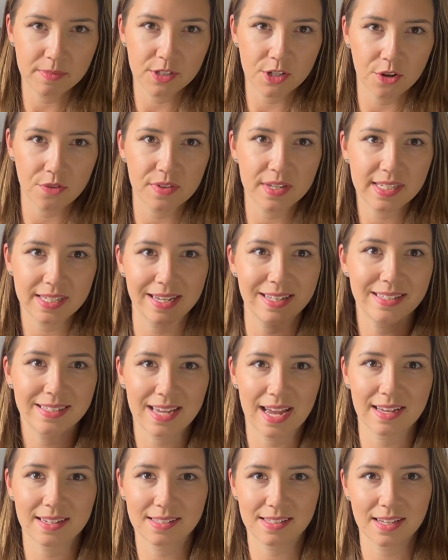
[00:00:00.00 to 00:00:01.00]
So the
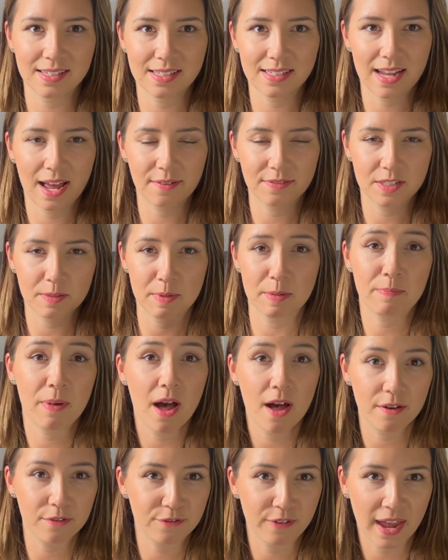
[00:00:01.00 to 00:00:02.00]
syntax doesn't have to be
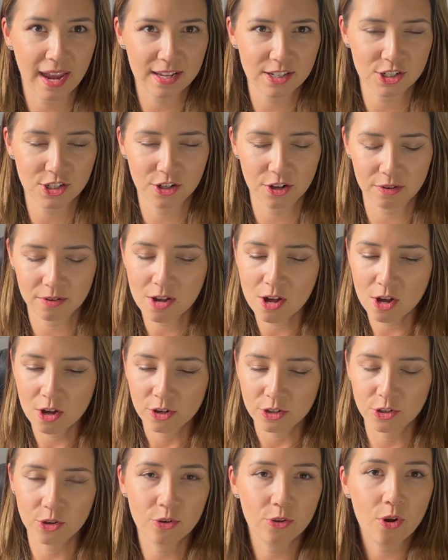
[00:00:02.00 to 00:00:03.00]
perfect.
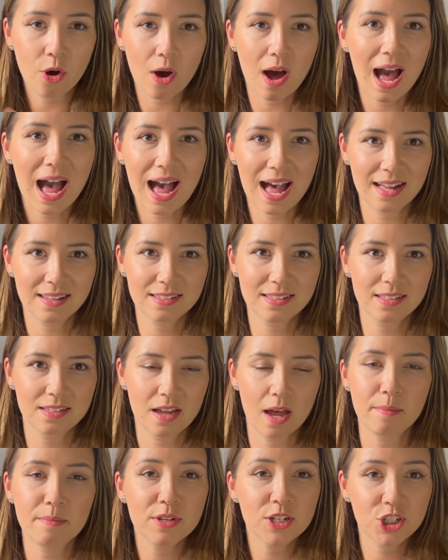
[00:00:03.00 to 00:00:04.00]
You're not at
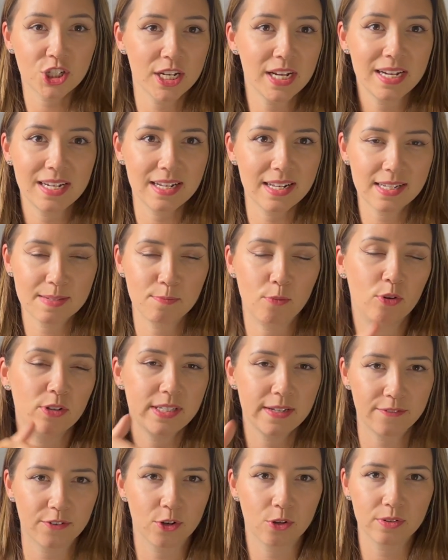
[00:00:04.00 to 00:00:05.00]
a machine. It's more
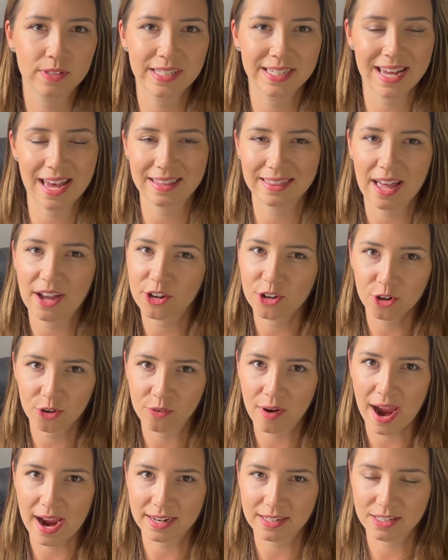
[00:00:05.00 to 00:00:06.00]
difficult to get that
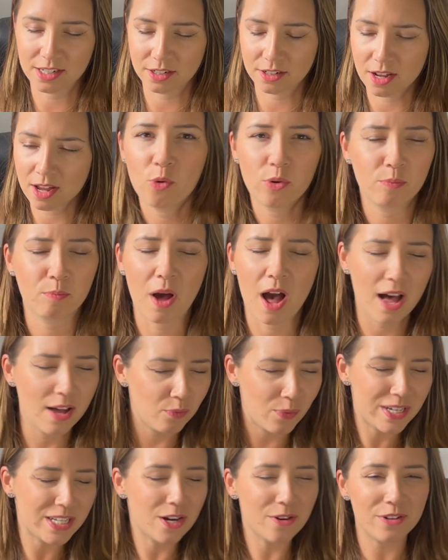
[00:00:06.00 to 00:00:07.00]
correct. And
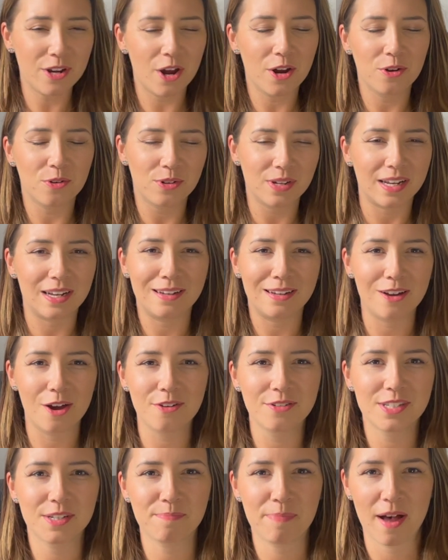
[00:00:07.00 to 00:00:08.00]
we don't know
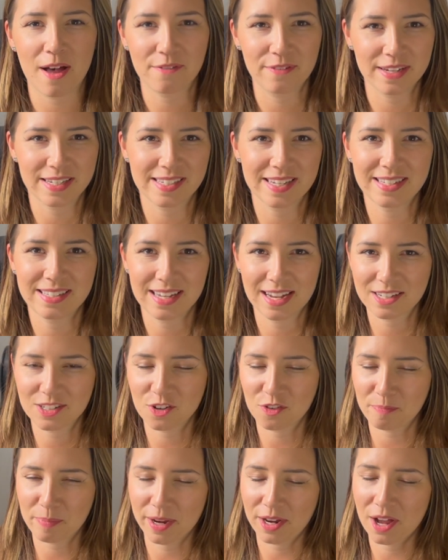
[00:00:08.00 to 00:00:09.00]
loads of perfect syntax
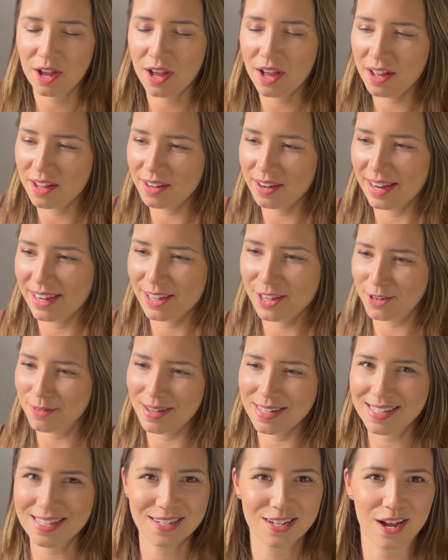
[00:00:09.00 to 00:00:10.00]
off by heart. Like, who
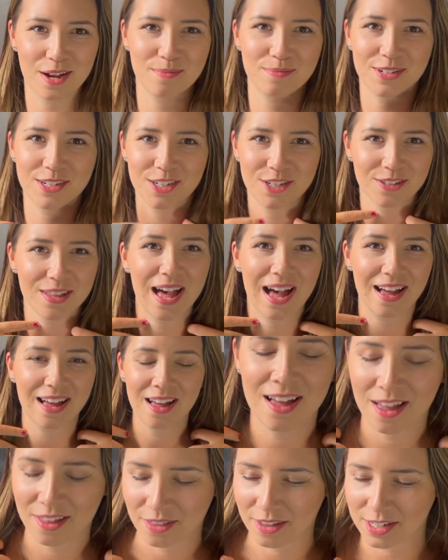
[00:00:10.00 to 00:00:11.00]
has the time to do that?
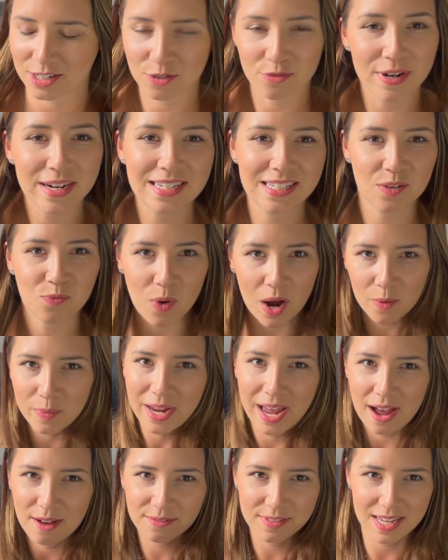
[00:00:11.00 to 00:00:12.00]
There's a reason why we
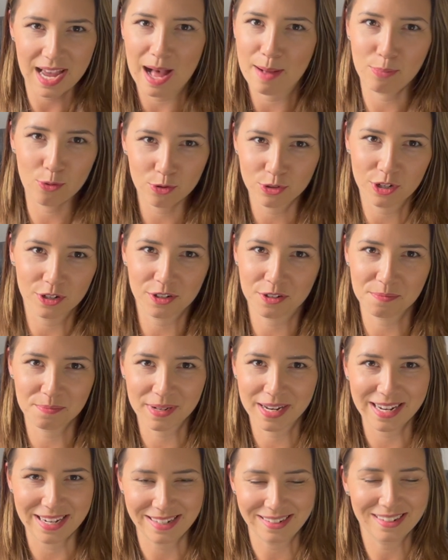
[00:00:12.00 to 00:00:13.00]
have tab
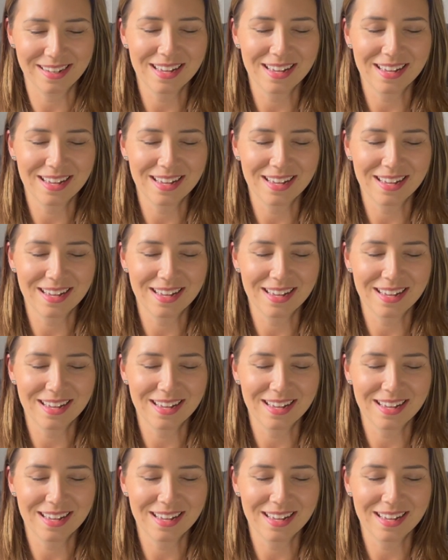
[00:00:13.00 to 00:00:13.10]
autocomplete.